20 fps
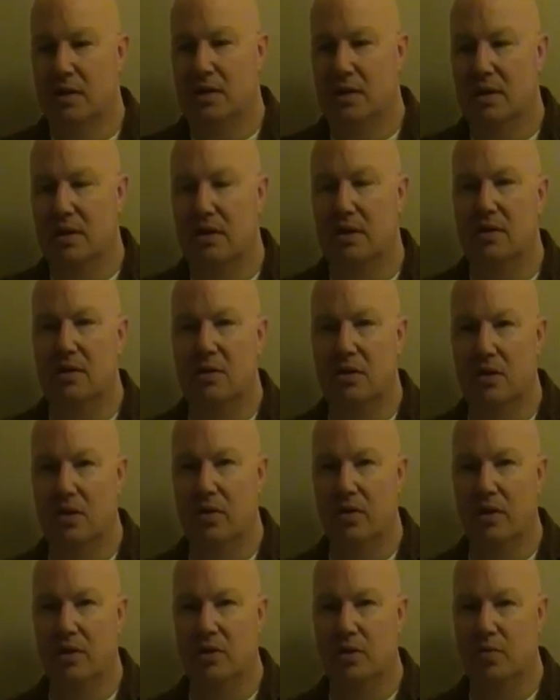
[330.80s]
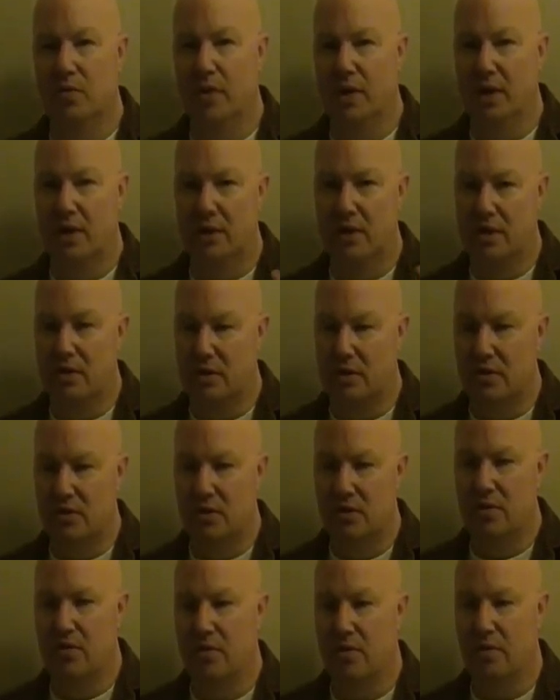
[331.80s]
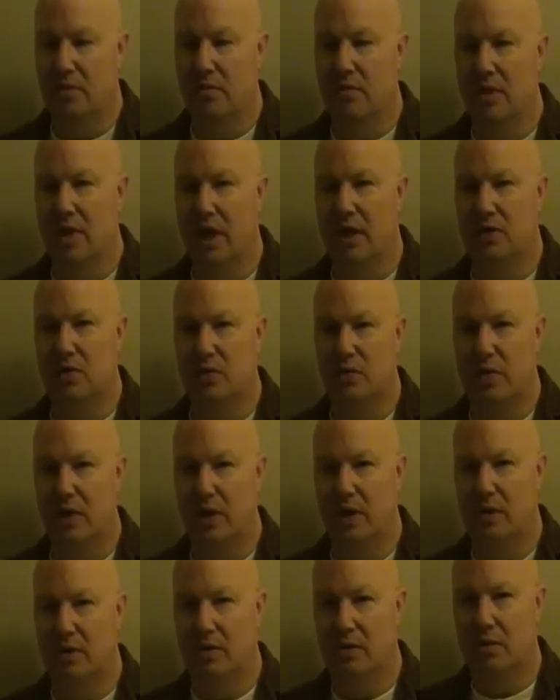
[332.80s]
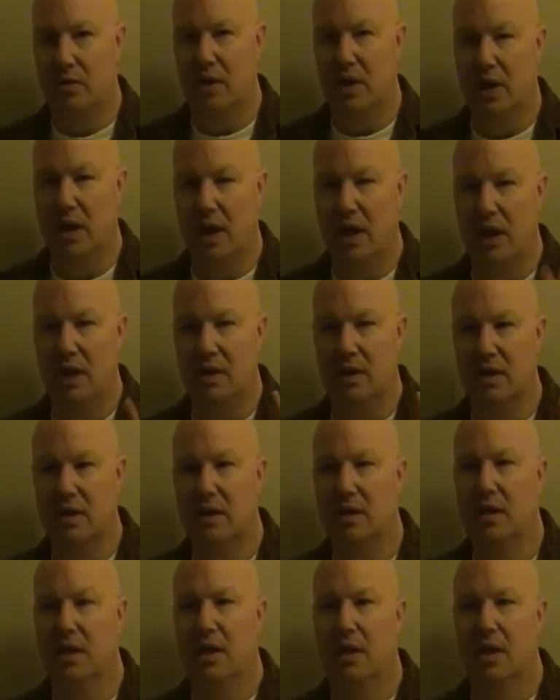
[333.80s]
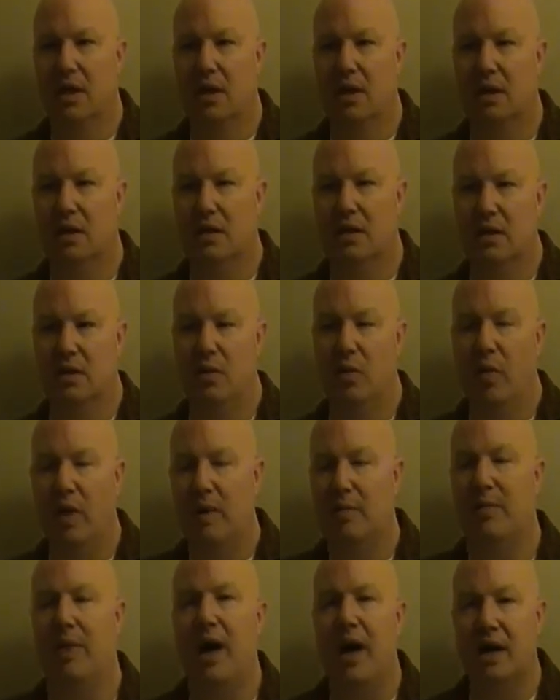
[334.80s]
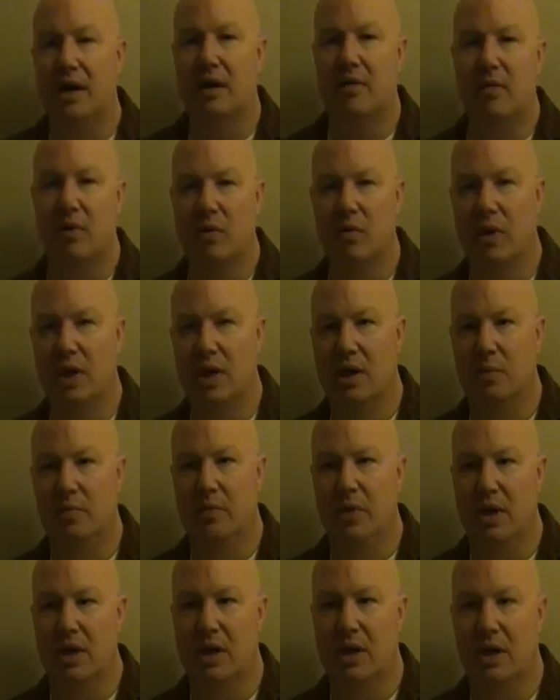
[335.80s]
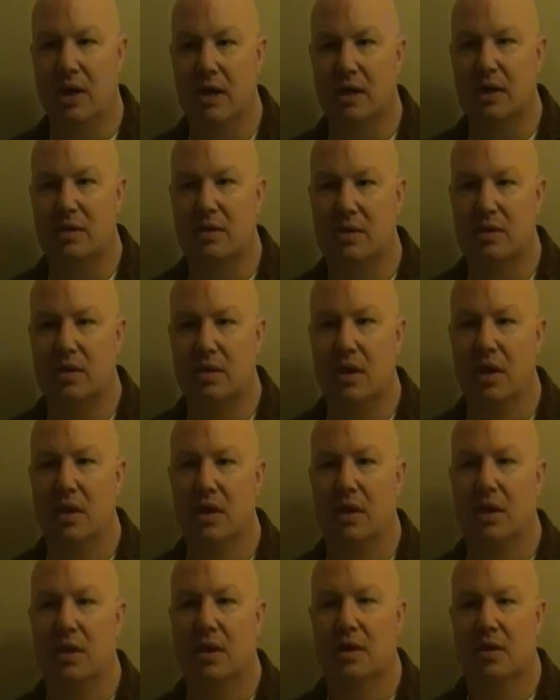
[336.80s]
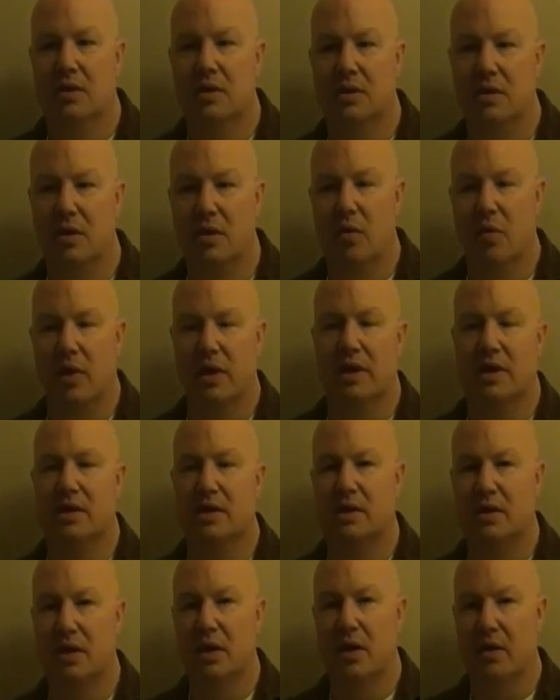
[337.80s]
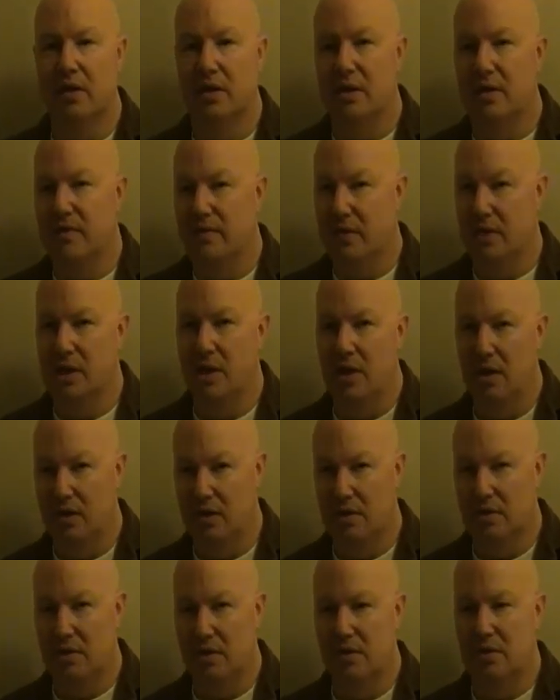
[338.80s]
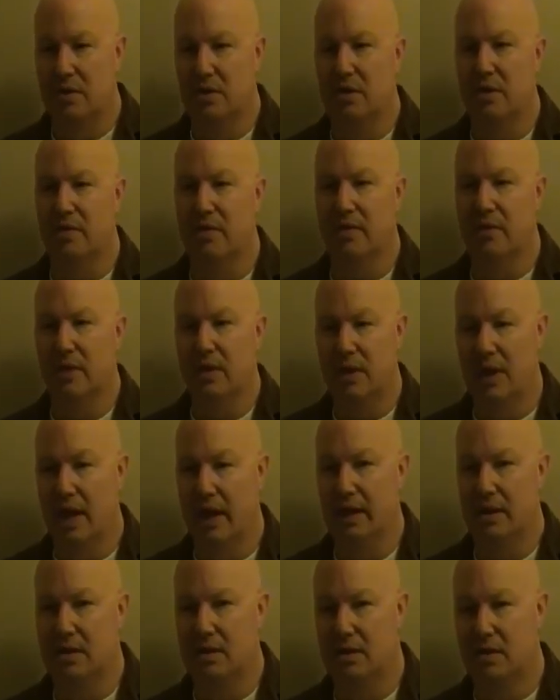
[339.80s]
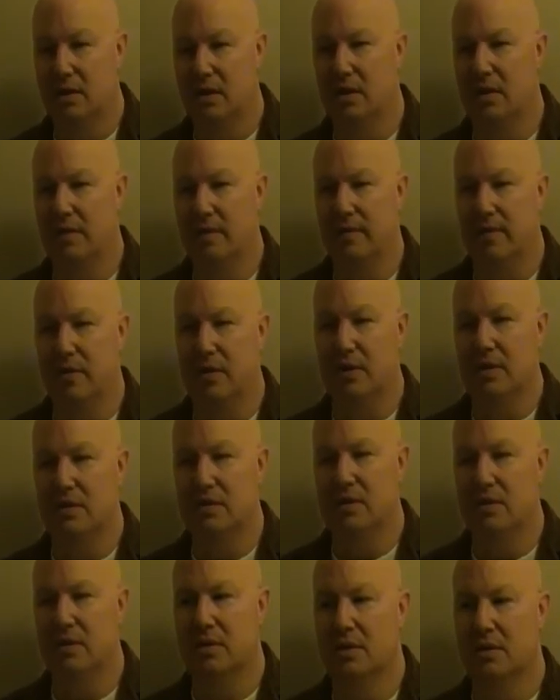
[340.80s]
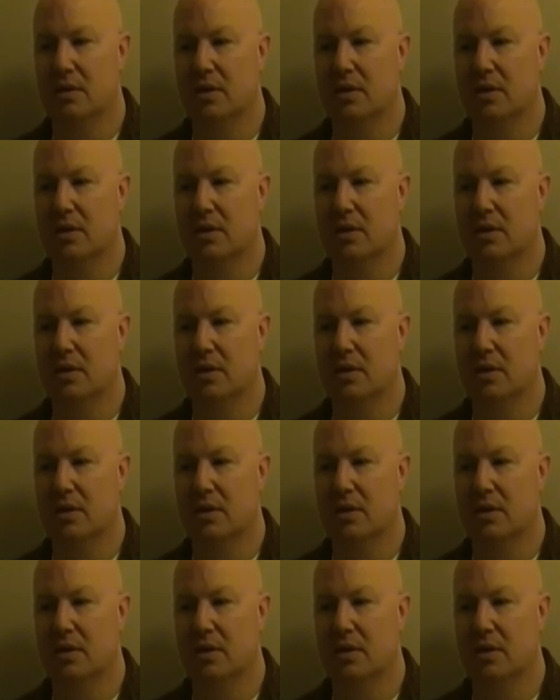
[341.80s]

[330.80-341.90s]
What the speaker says: this is new this week, this is new next week, and you went back every week because you wanted to see all the different colors, the different lights, the different